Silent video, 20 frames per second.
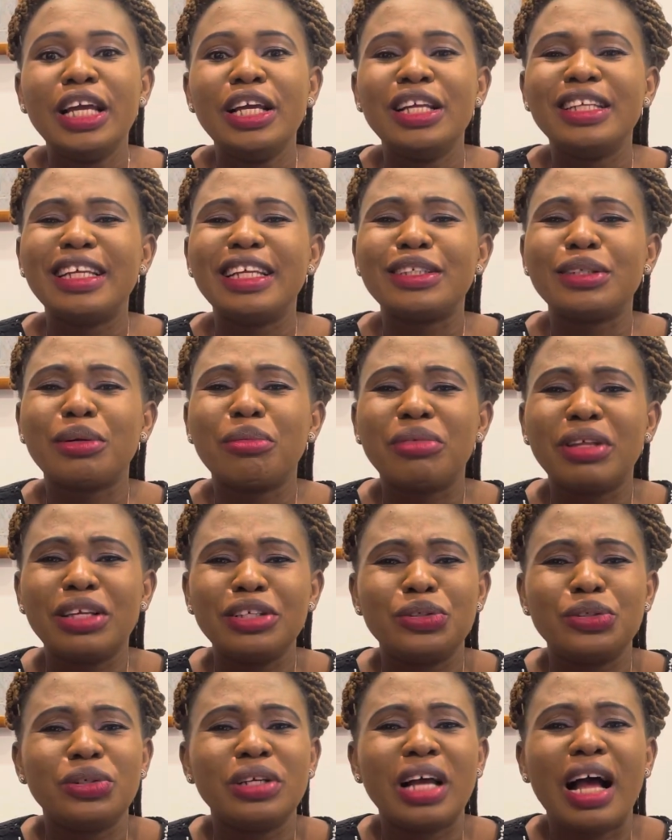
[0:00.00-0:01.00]
there's some things
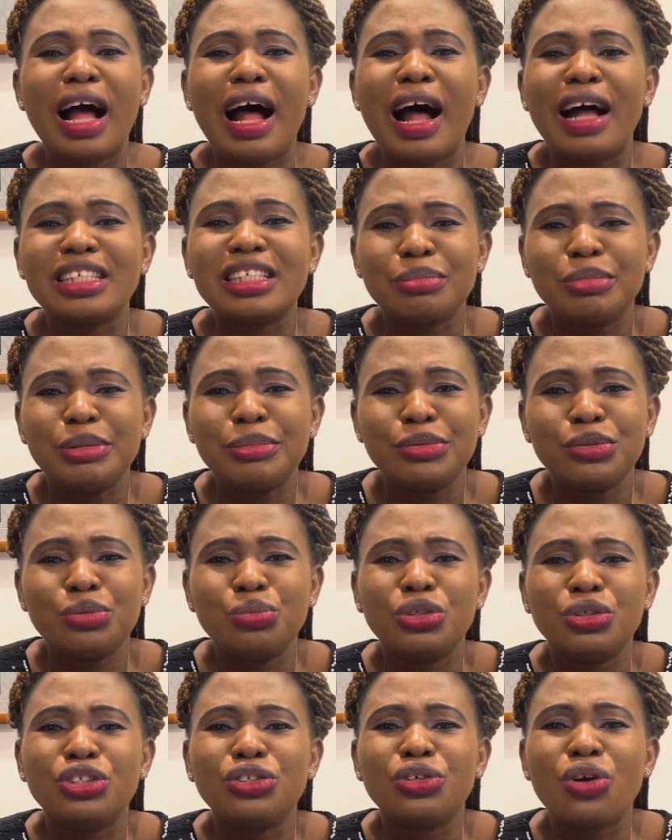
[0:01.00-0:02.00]
you can ask people
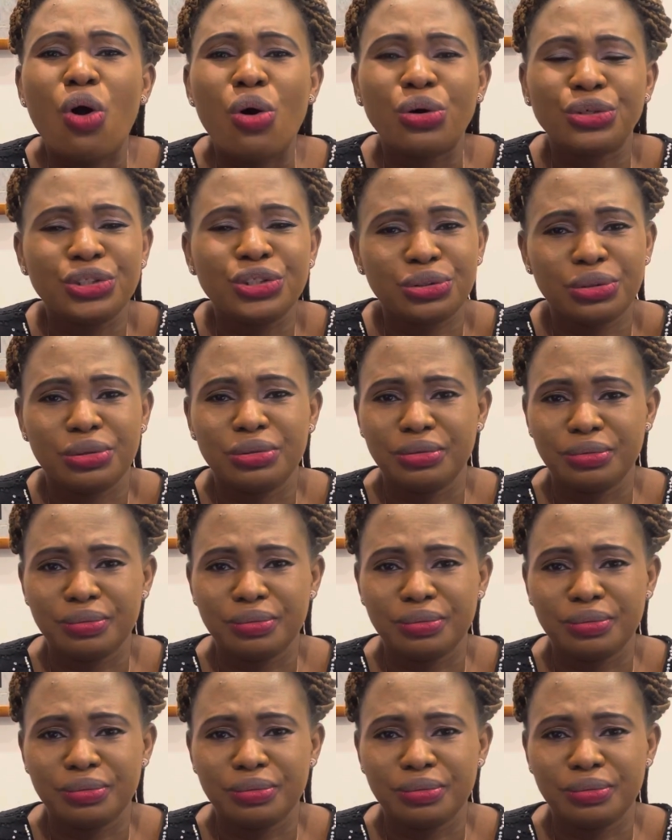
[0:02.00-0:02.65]
with caution.